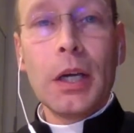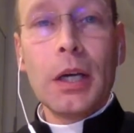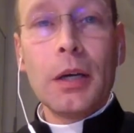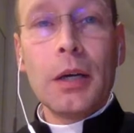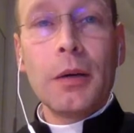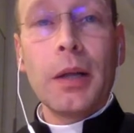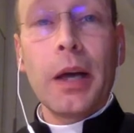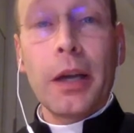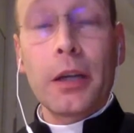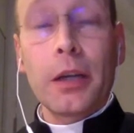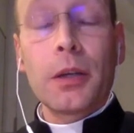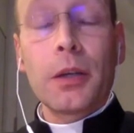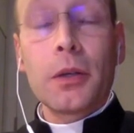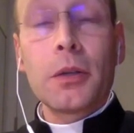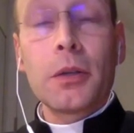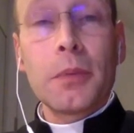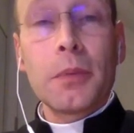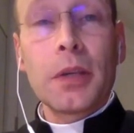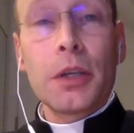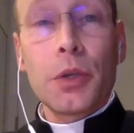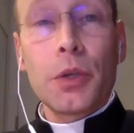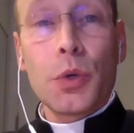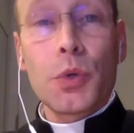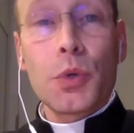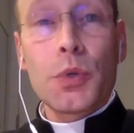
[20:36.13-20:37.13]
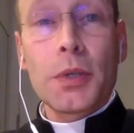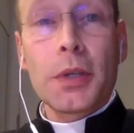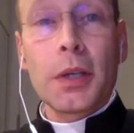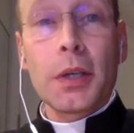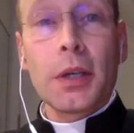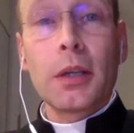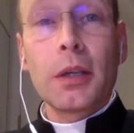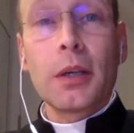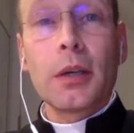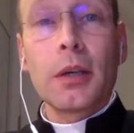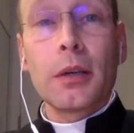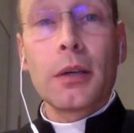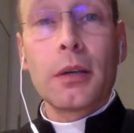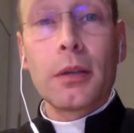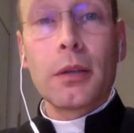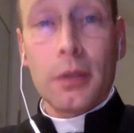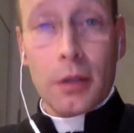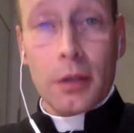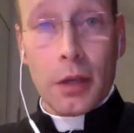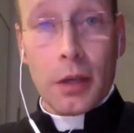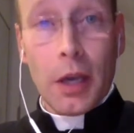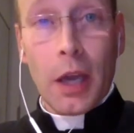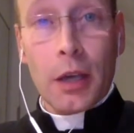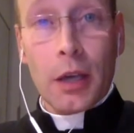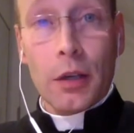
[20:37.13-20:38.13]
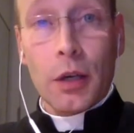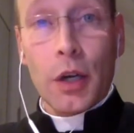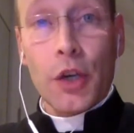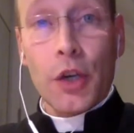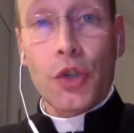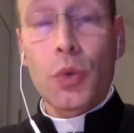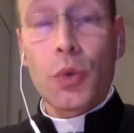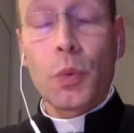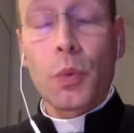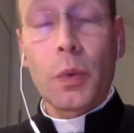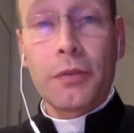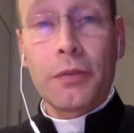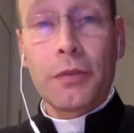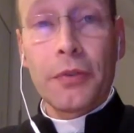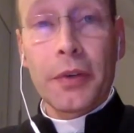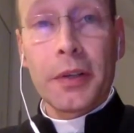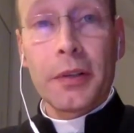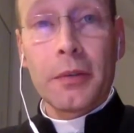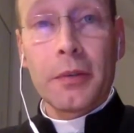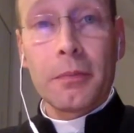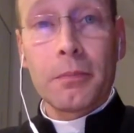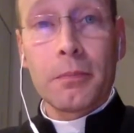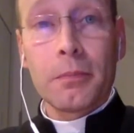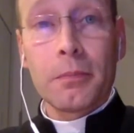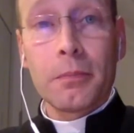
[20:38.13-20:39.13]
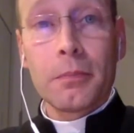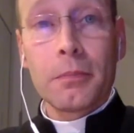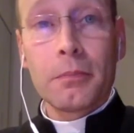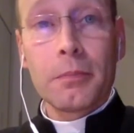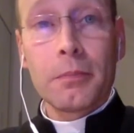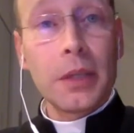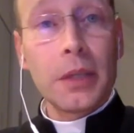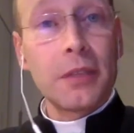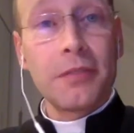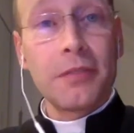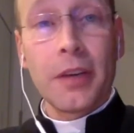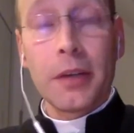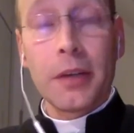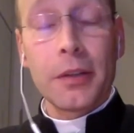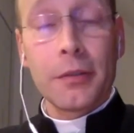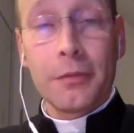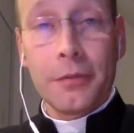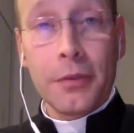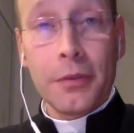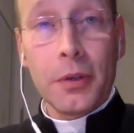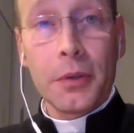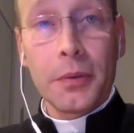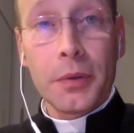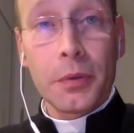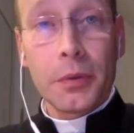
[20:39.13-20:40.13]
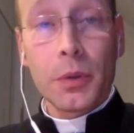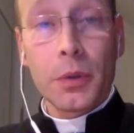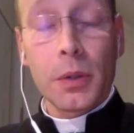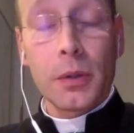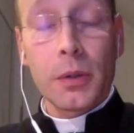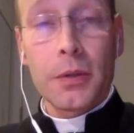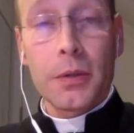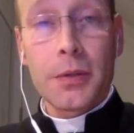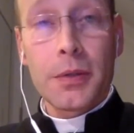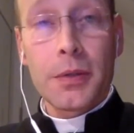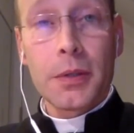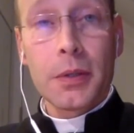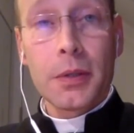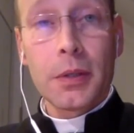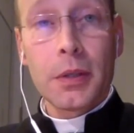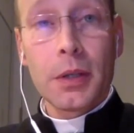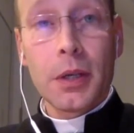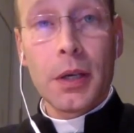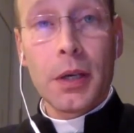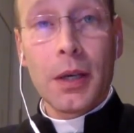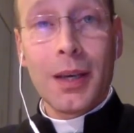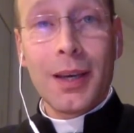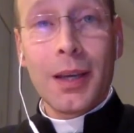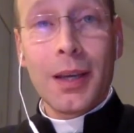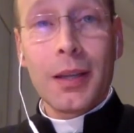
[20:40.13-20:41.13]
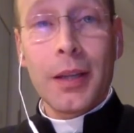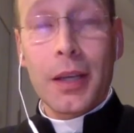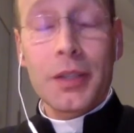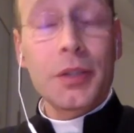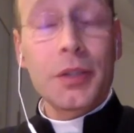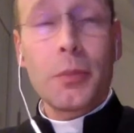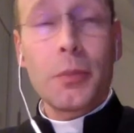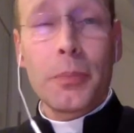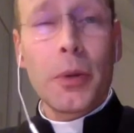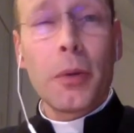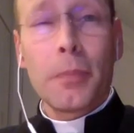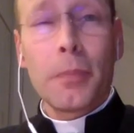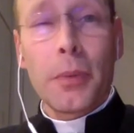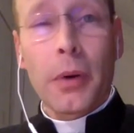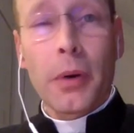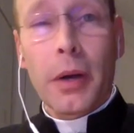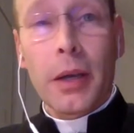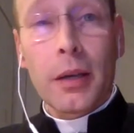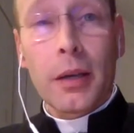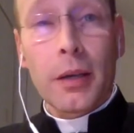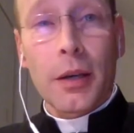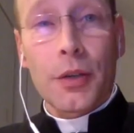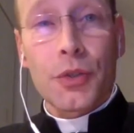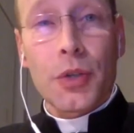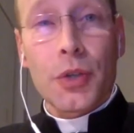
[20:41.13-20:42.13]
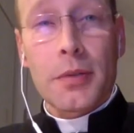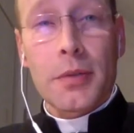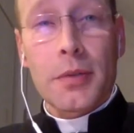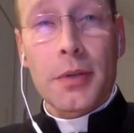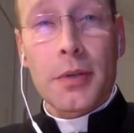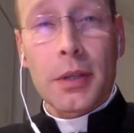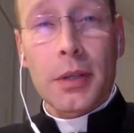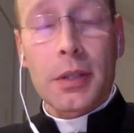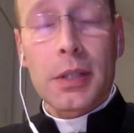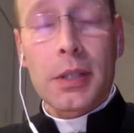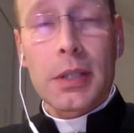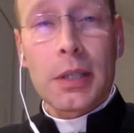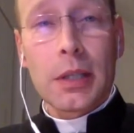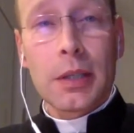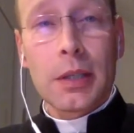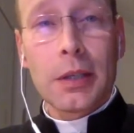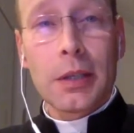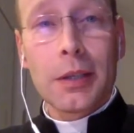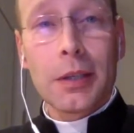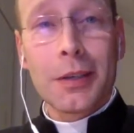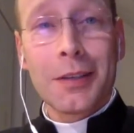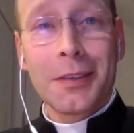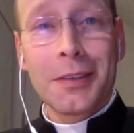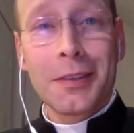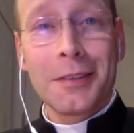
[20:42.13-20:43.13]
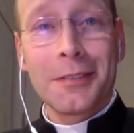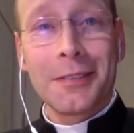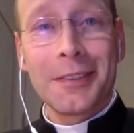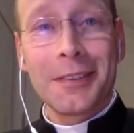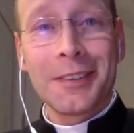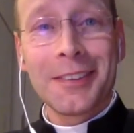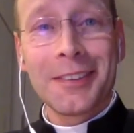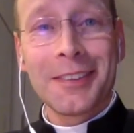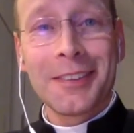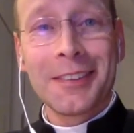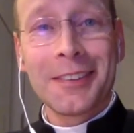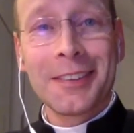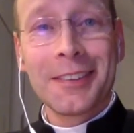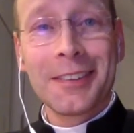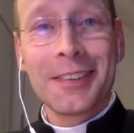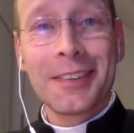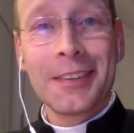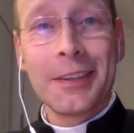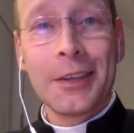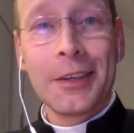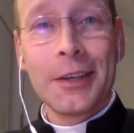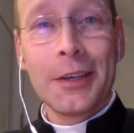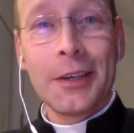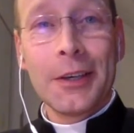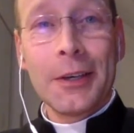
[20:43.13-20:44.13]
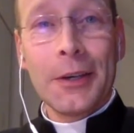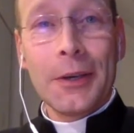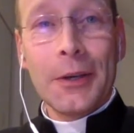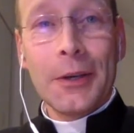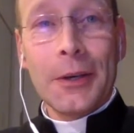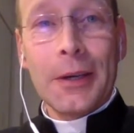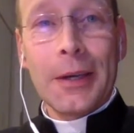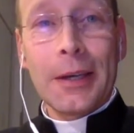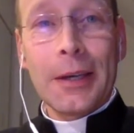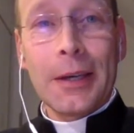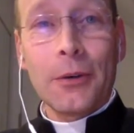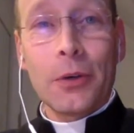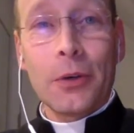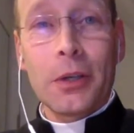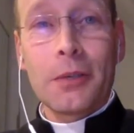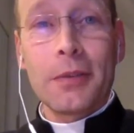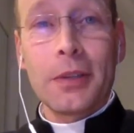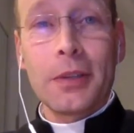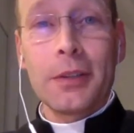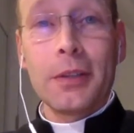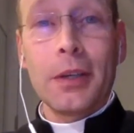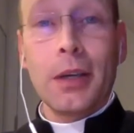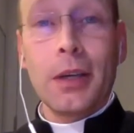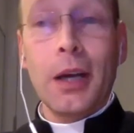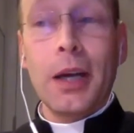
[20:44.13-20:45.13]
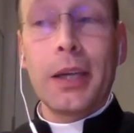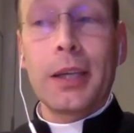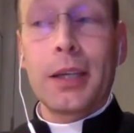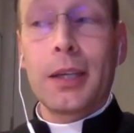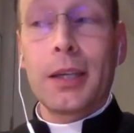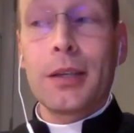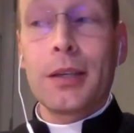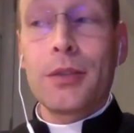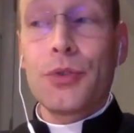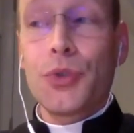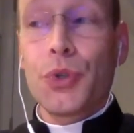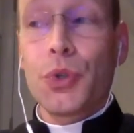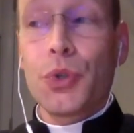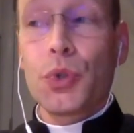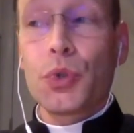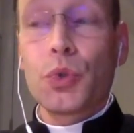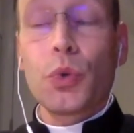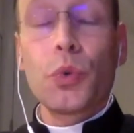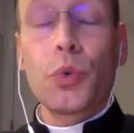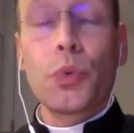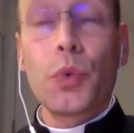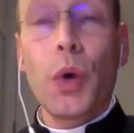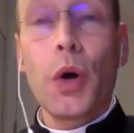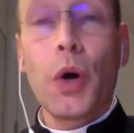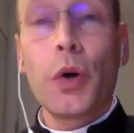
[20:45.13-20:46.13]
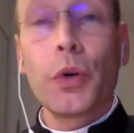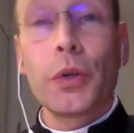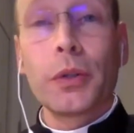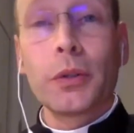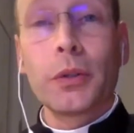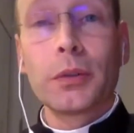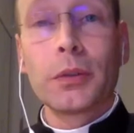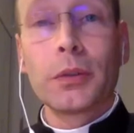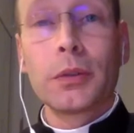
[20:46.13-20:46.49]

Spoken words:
Or I could be using English with freedom, but if I don't follow the rules, that's not proper English, is it? Right? Or even I can choose wrong